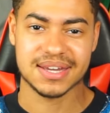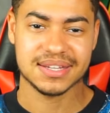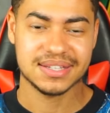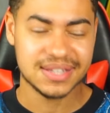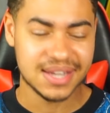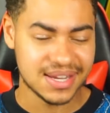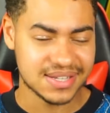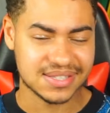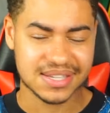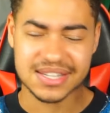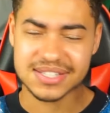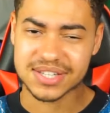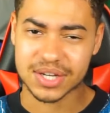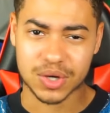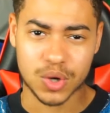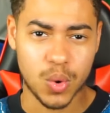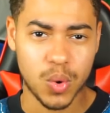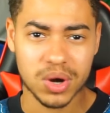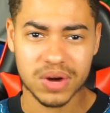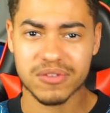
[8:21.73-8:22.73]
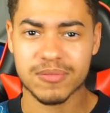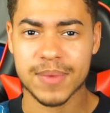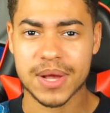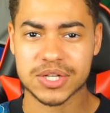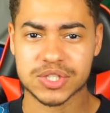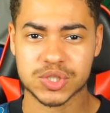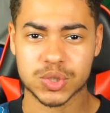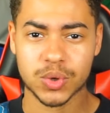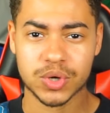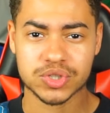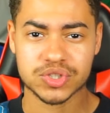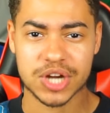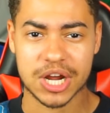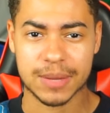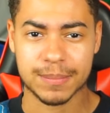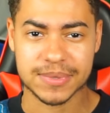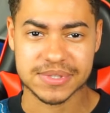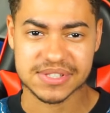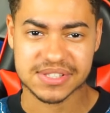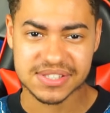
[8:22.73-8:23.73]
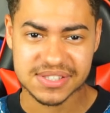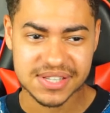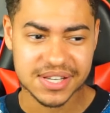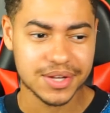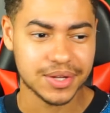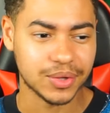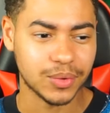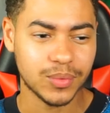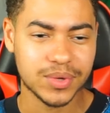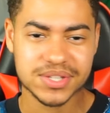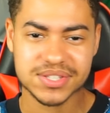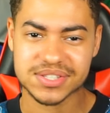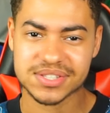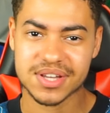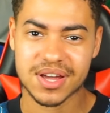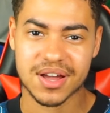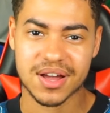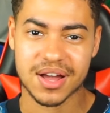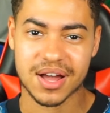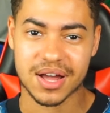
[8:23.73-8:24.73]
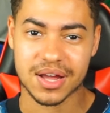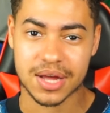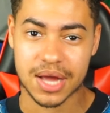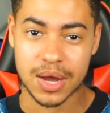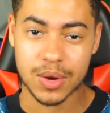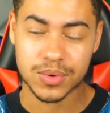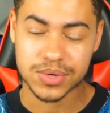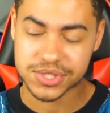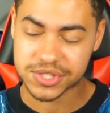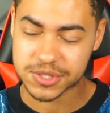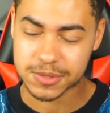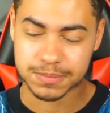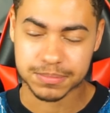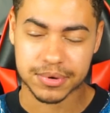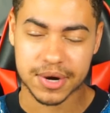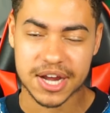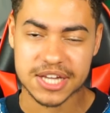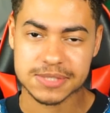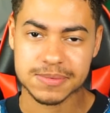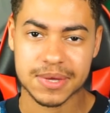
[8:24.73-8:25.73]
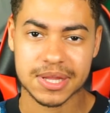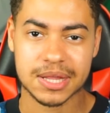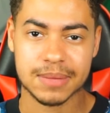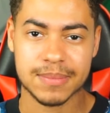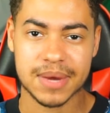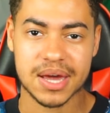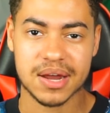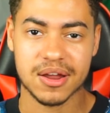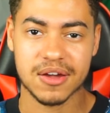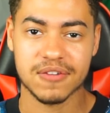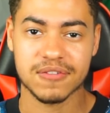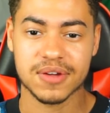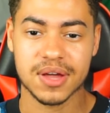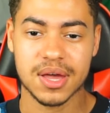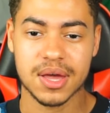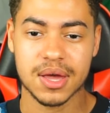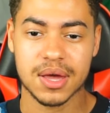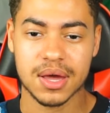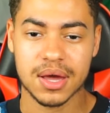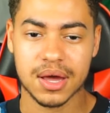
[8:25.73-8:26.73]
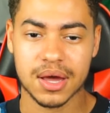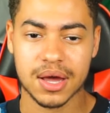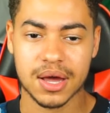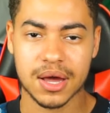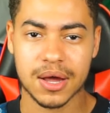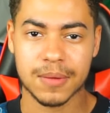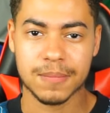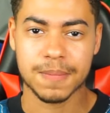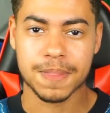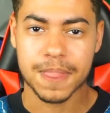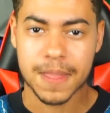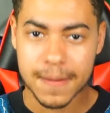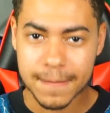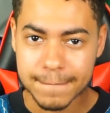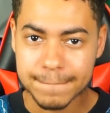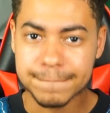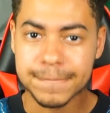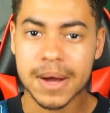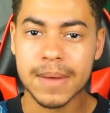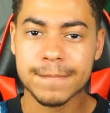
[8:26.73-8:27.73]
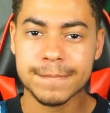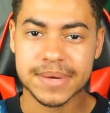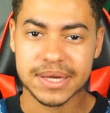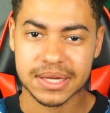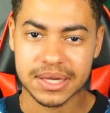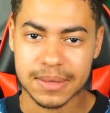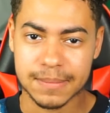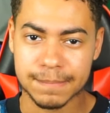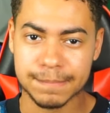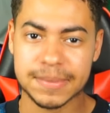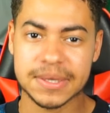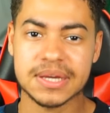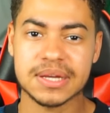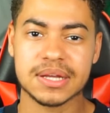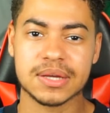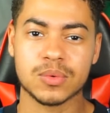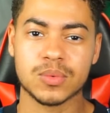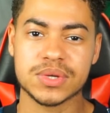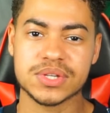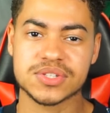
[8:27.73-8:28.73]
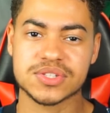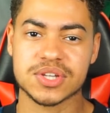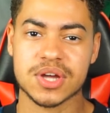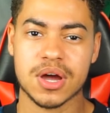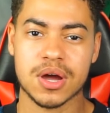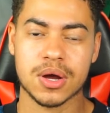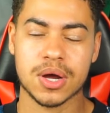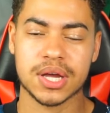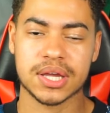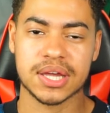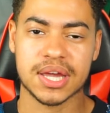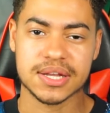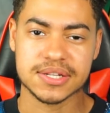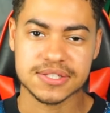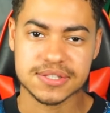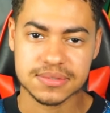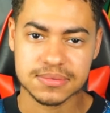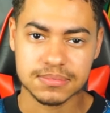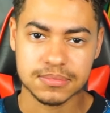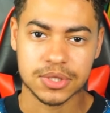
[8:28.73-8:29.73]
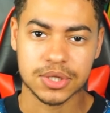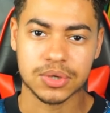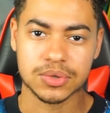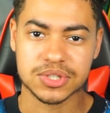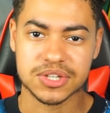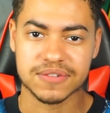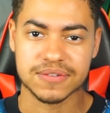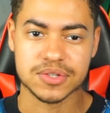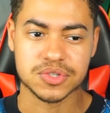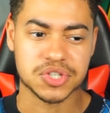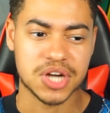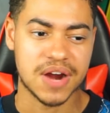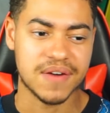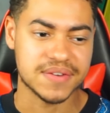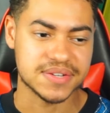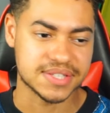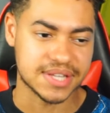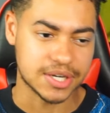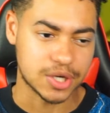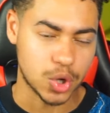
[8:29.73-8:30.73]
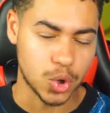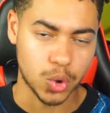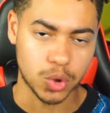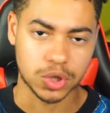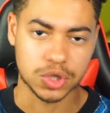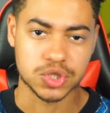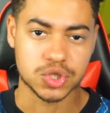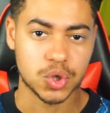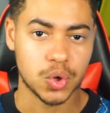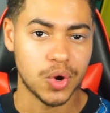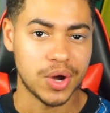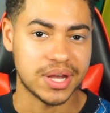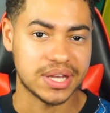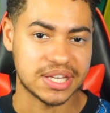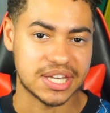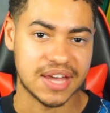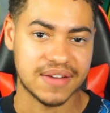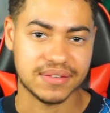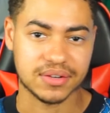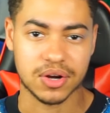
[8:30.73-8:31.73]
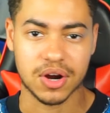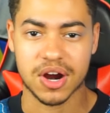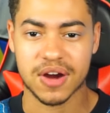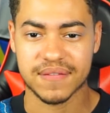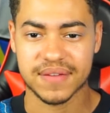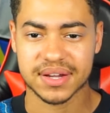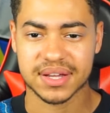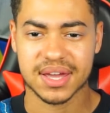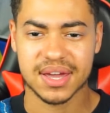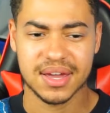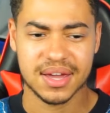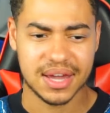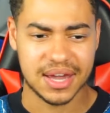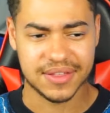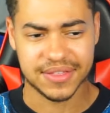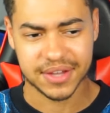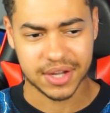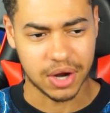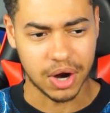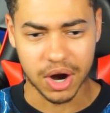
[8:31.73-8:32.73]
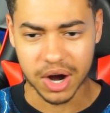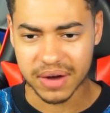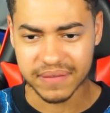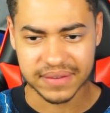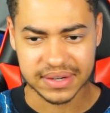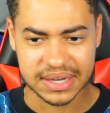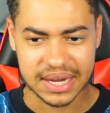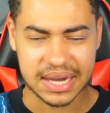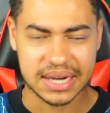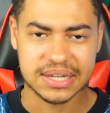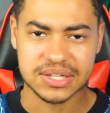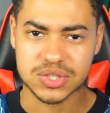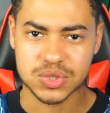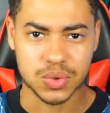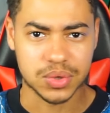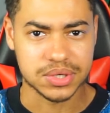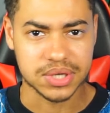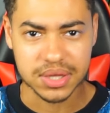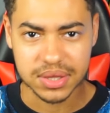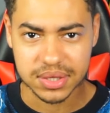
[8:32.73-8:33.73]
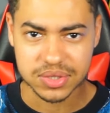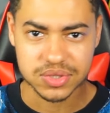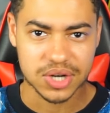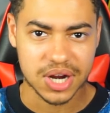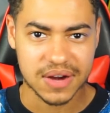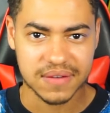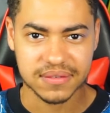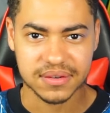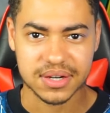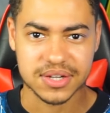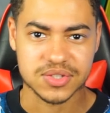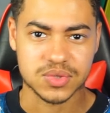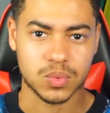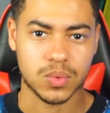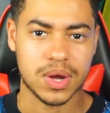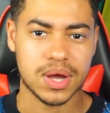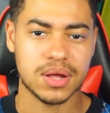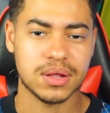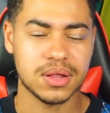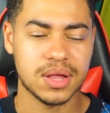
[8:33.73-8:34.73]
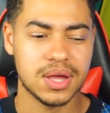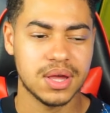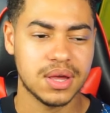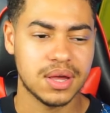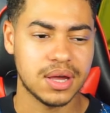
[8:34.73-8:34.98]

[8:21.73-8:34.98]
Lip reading: Yes, it's a quarter of a mile short track, but still, I was surprised by the amount of bumping and beating we saw against, you know, different drivers like Corey LaJoie and Kevin Harvick. I think Harvick got into another driver as well.